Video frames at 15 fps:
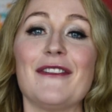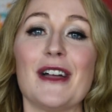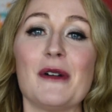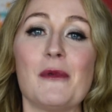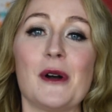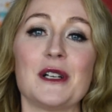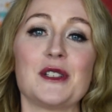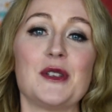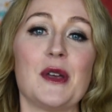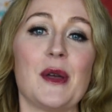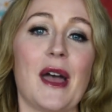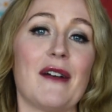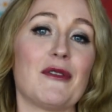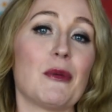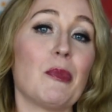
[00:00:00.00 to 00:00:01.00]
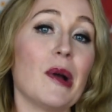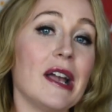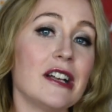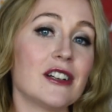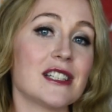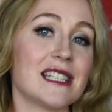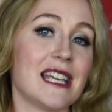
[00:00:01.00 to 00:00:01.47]
if I want to have a
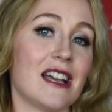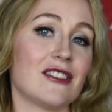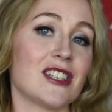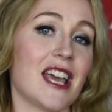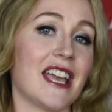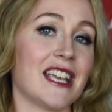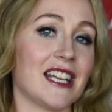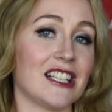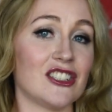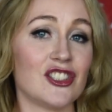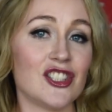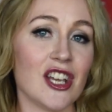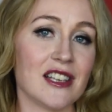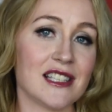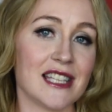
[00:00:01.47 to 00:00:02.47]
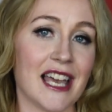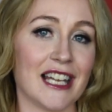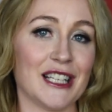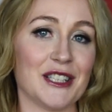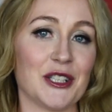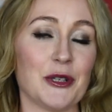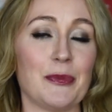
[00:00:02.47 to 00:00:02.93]
brighter sound, I can adjust that
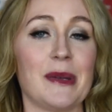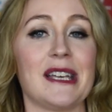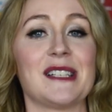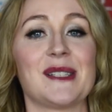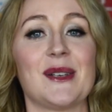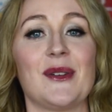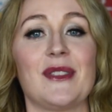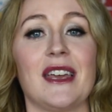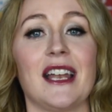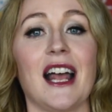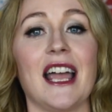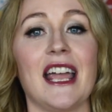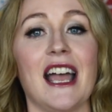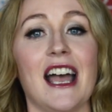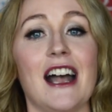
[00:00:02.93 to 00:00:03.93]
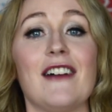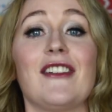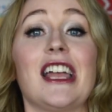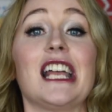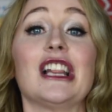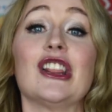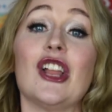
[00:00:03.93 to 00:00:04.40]
a little bit so that I have
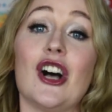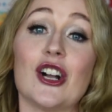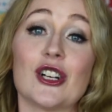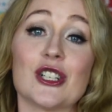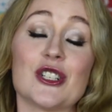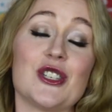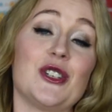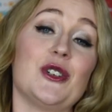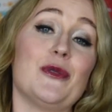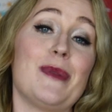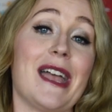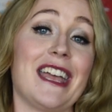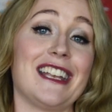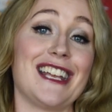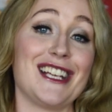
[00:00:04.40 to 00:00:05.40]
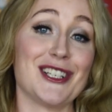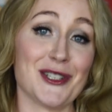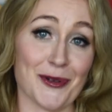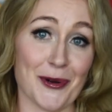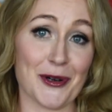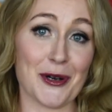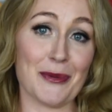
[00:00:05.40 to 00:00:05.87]
a longer tube and a
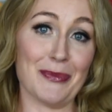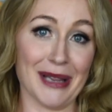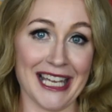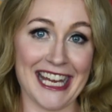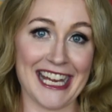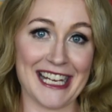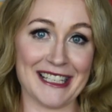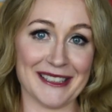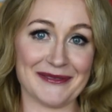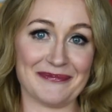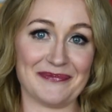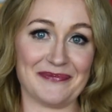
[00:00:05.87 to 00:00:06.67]
shorter blade.